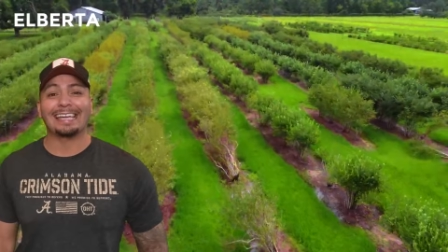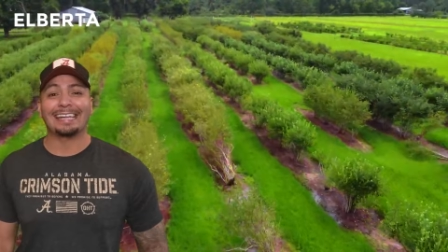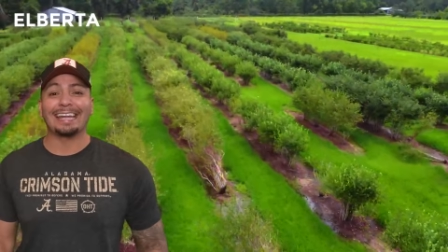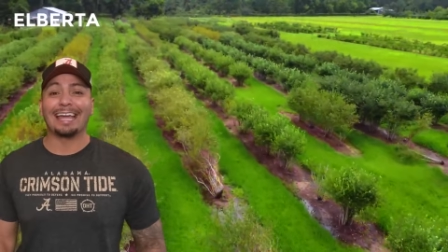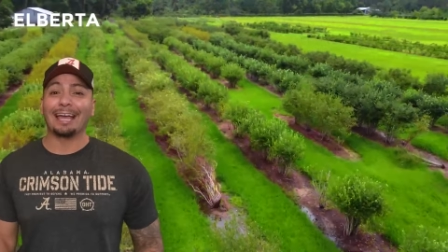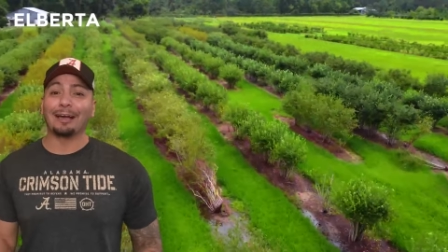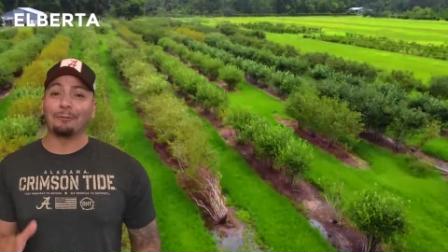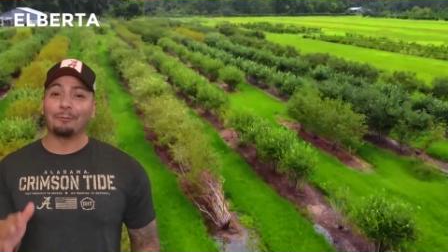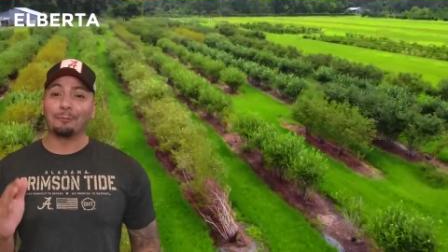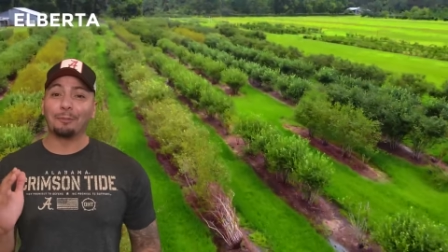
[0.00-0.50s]
And
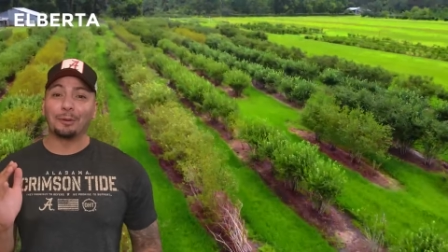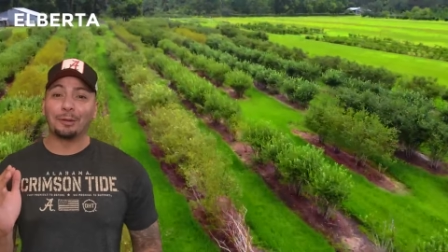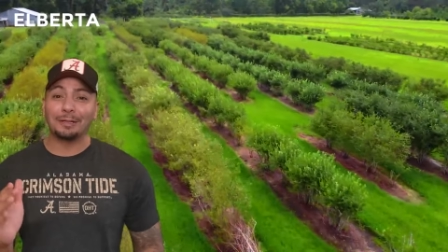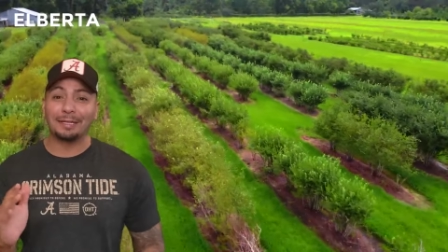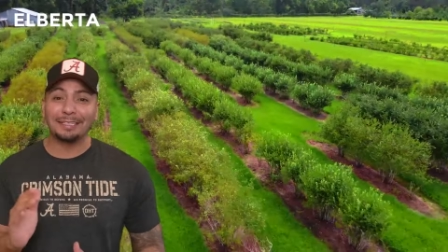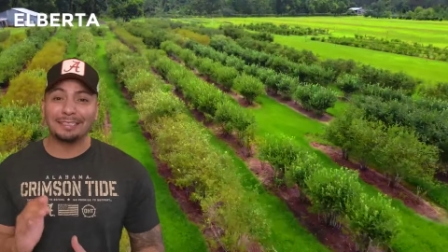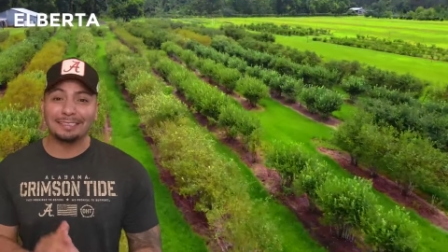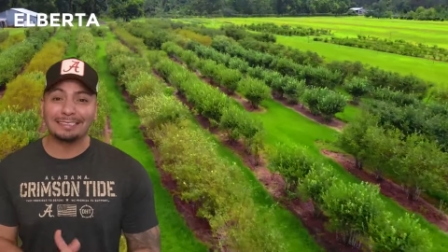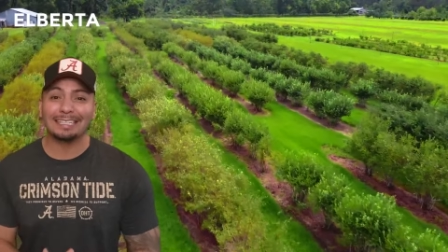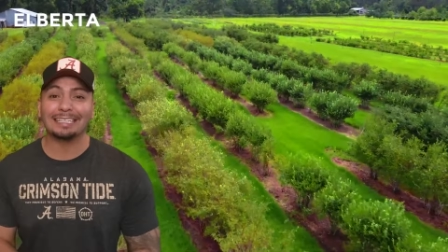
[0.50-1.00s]

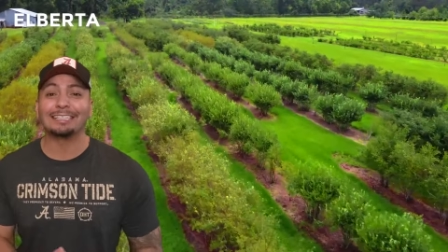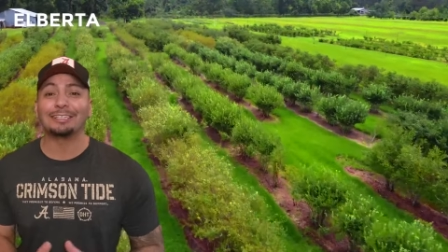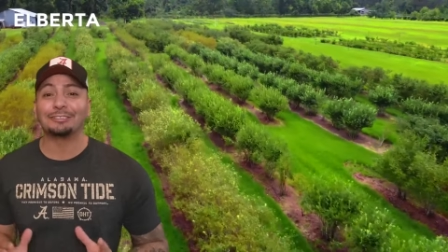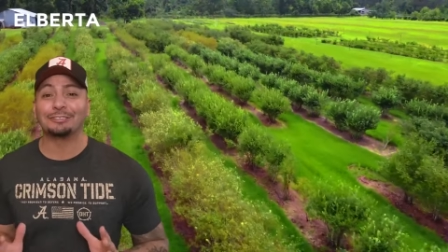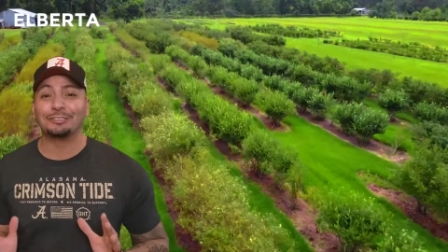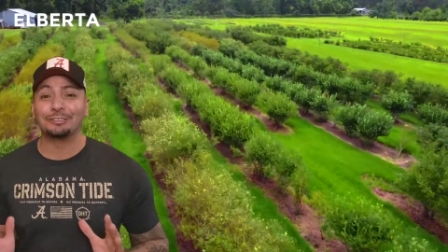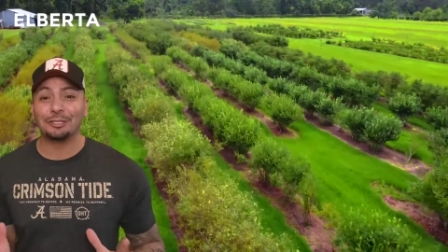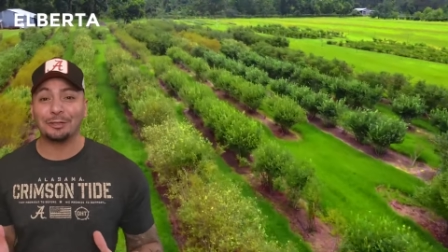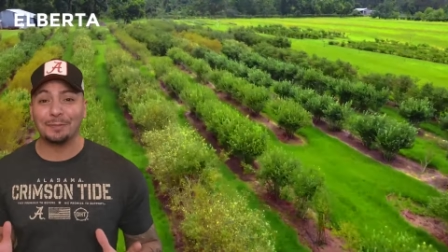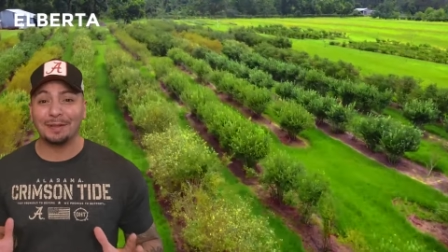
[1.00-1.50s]
Alberta's
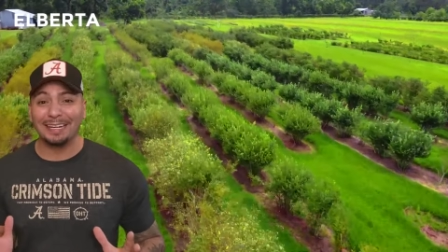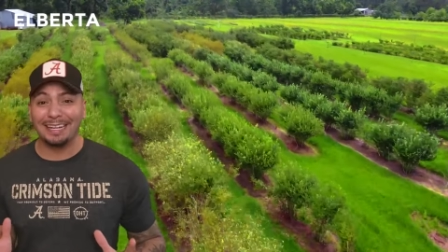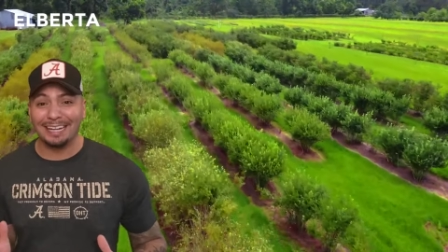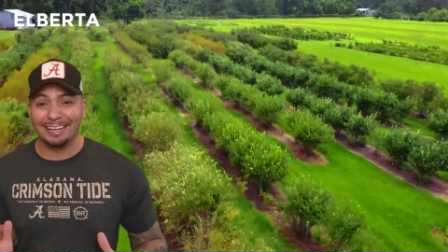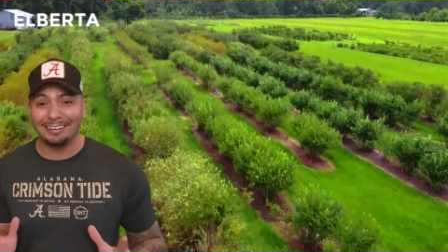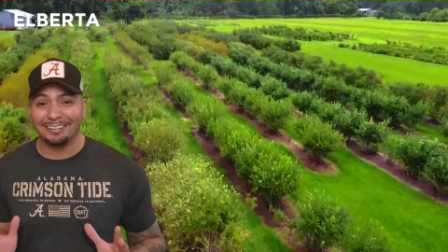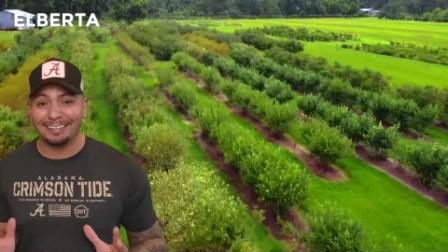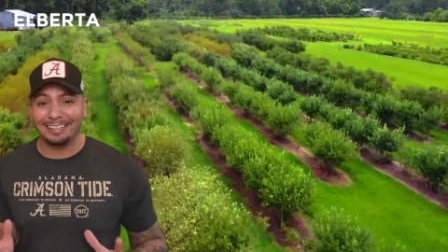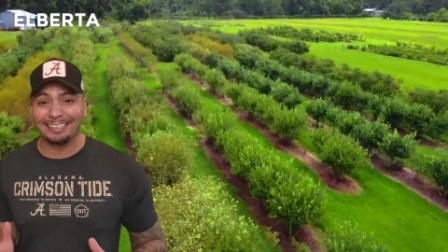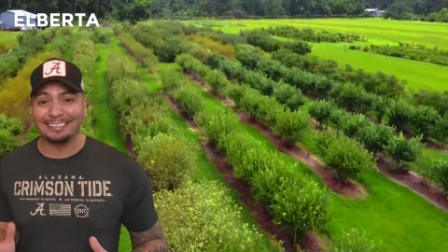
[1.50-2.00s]
German
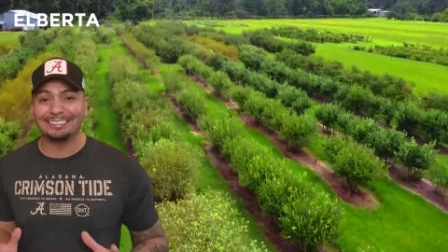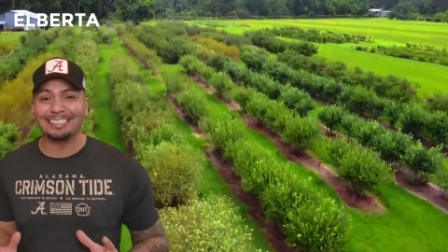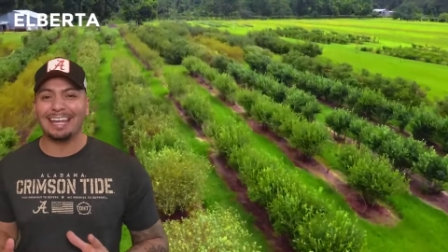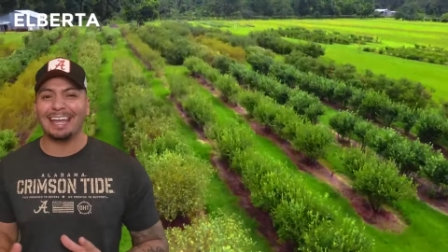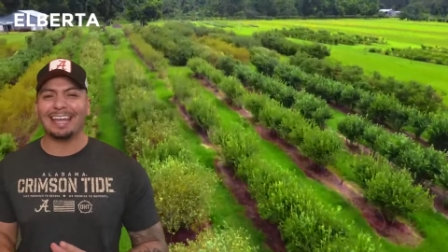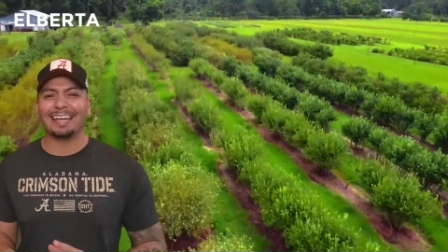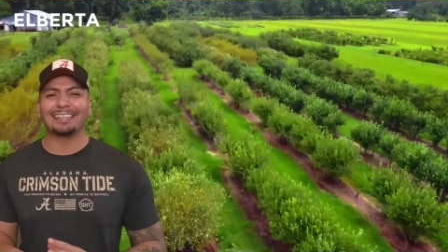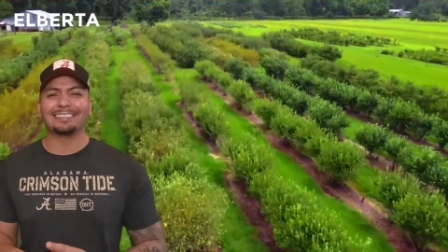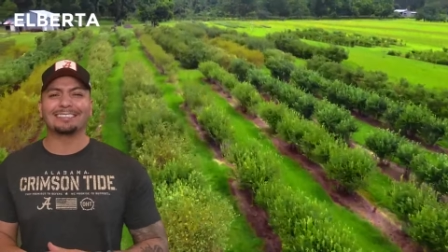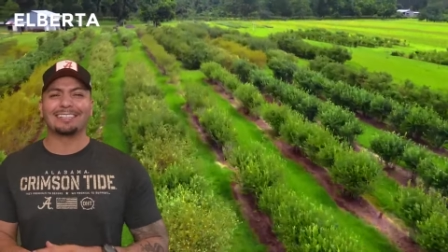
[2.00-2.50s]
heritage
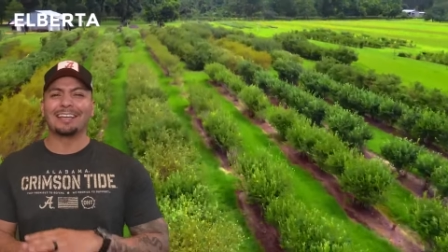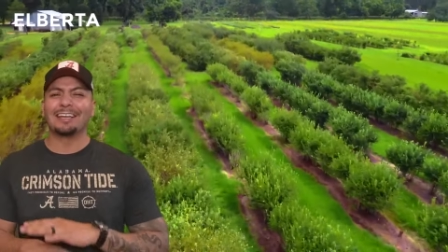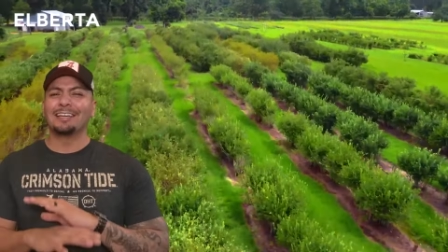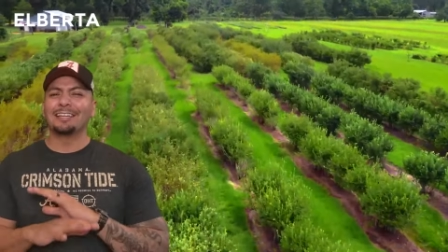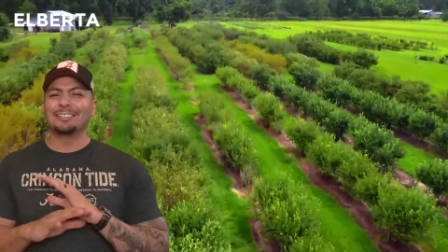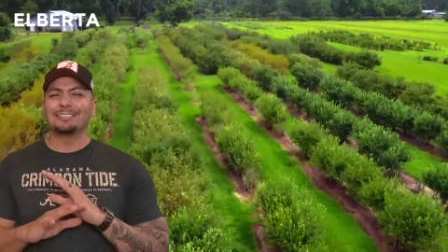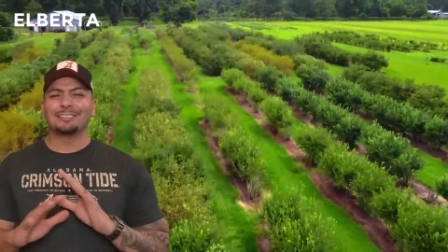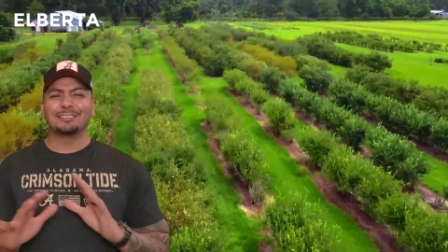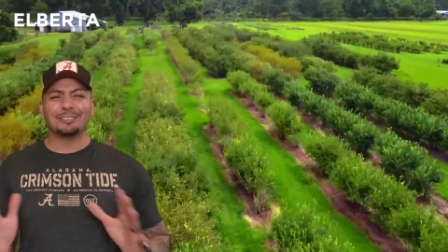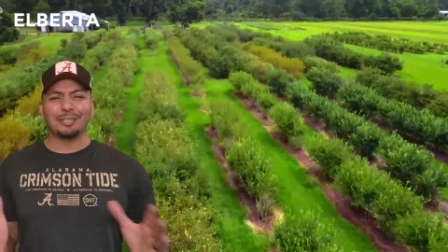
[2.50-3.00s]
adds
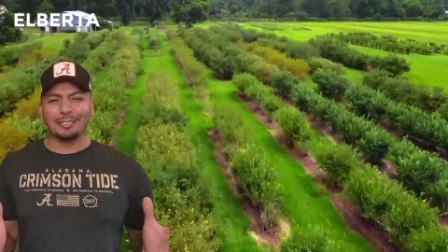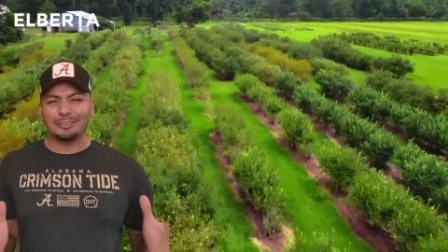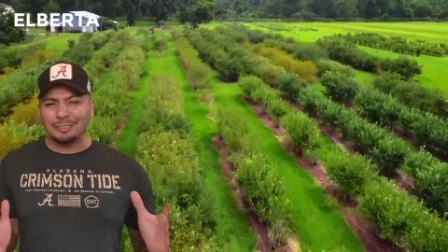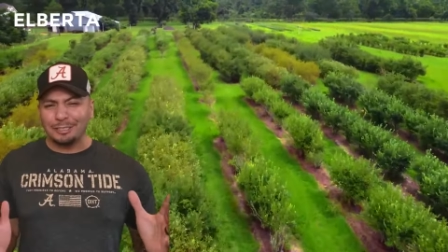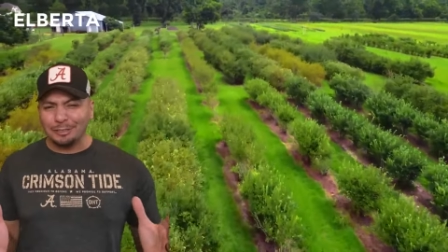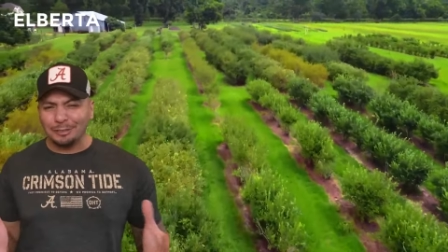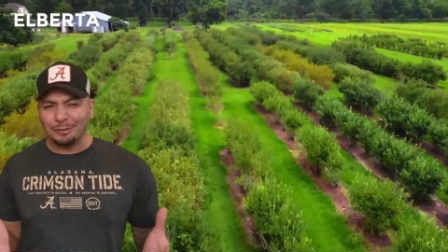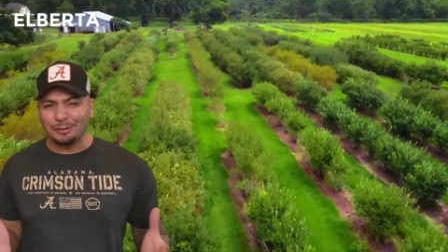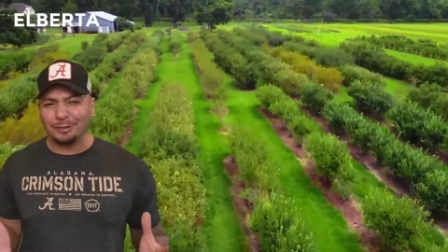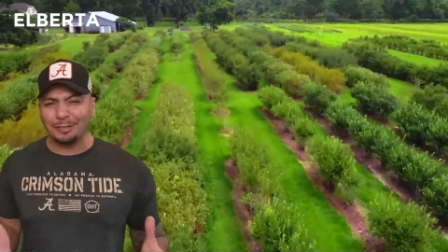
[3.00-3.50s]
such
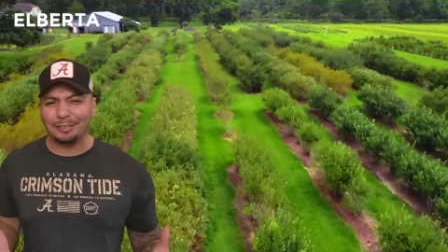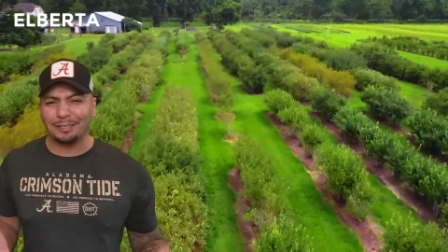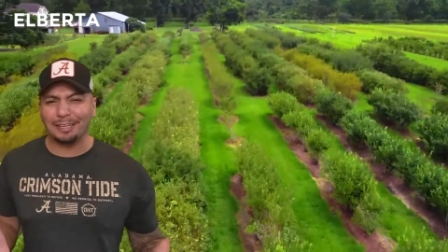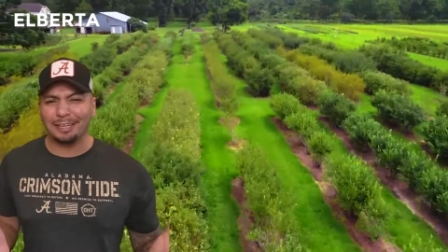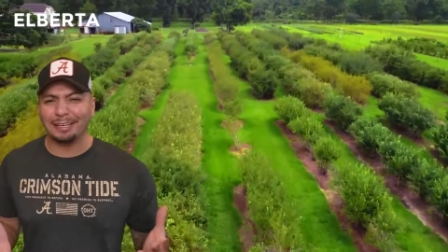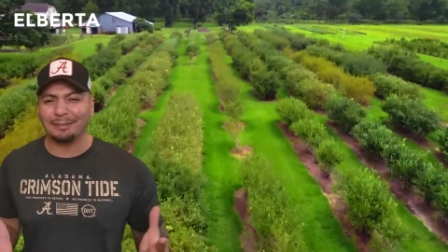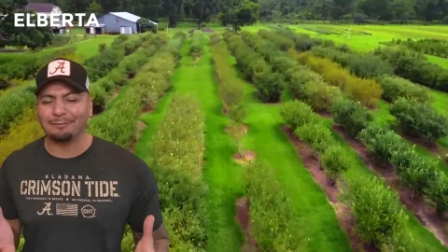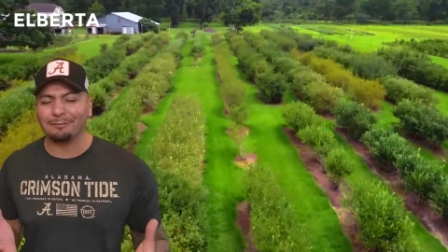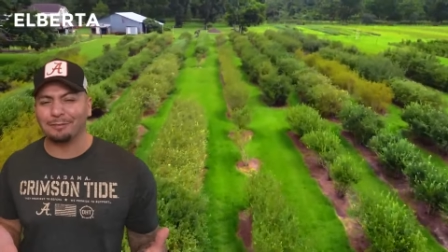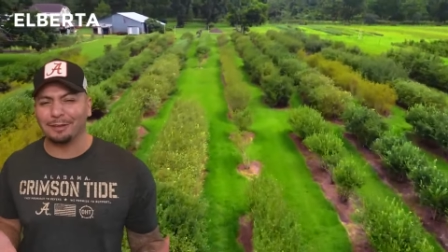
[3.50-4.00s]
a unique
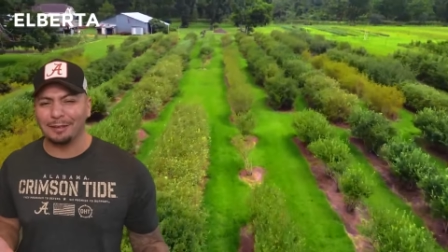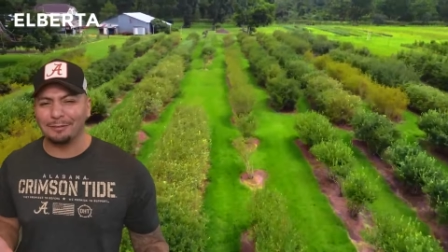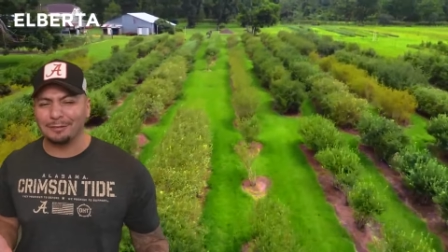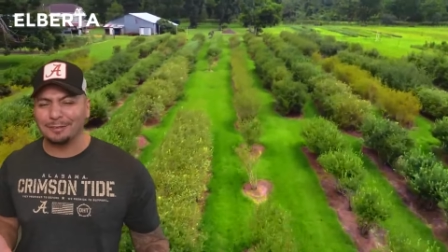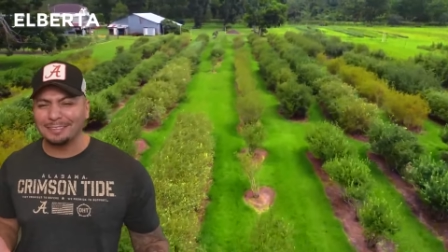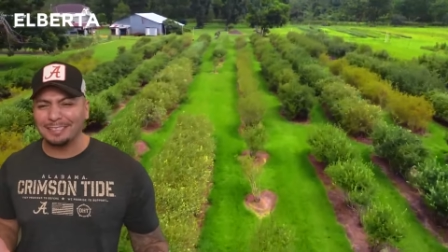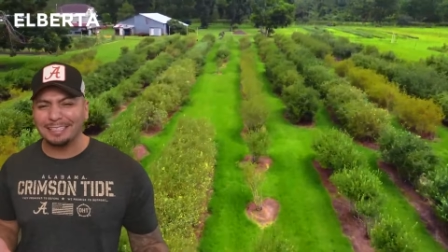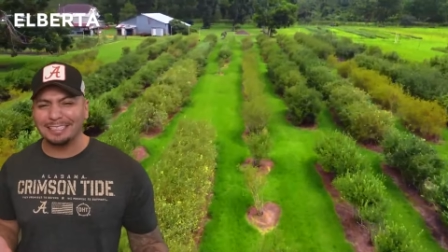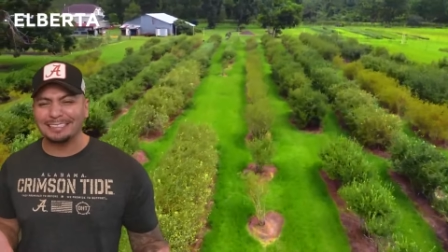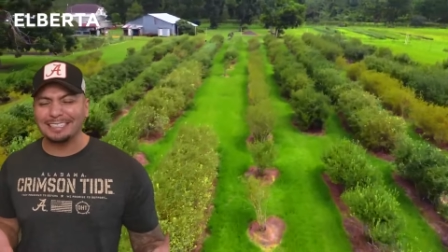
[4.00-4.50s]
flavor
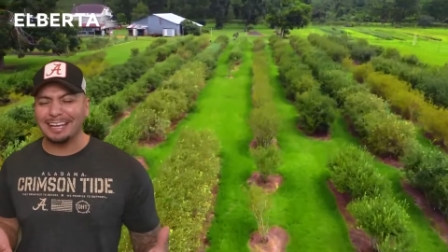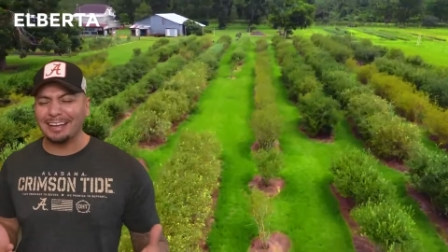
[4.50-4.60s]
to the